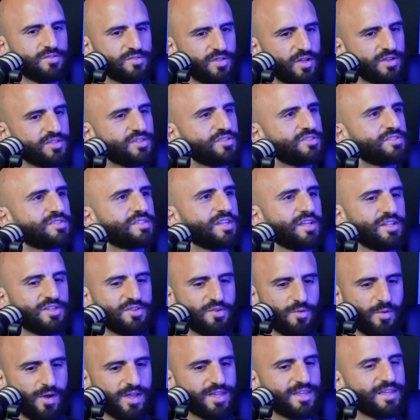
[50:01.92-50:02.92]
like you said,
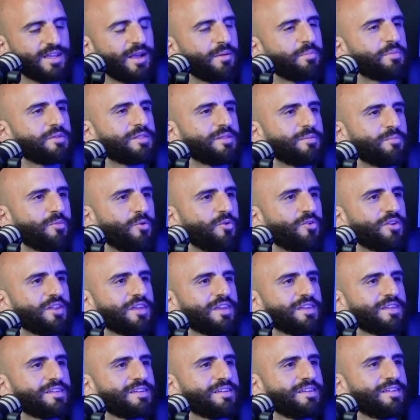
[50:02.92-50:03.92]
you're waking up in the
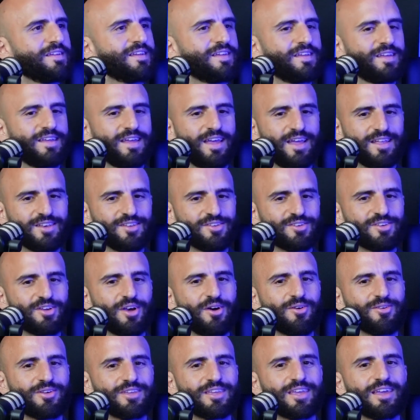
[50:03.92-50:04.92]
morning and you're
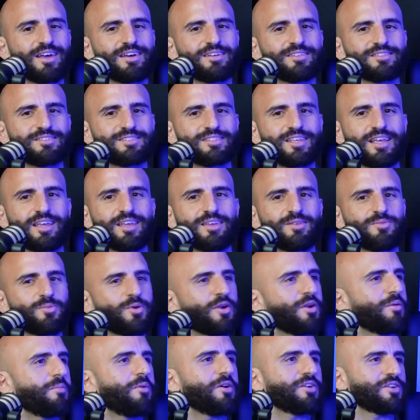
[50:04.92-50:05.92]
going out and saying,
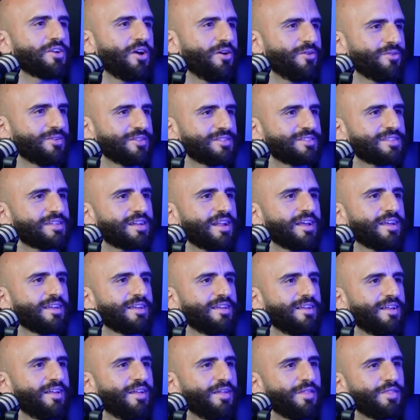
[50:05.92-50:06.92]
where am I going
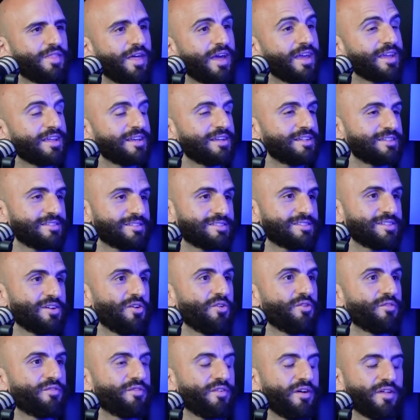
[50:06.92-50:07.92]
today? That in
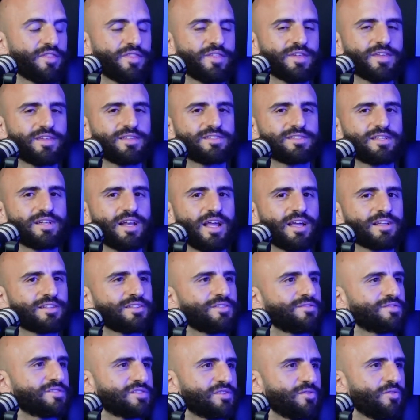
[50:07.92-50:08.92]
itself, I think, is an
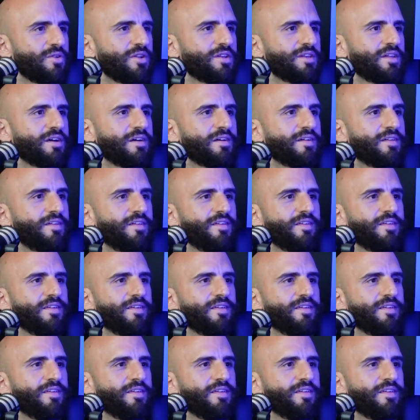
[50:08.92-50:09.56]
act of surrender.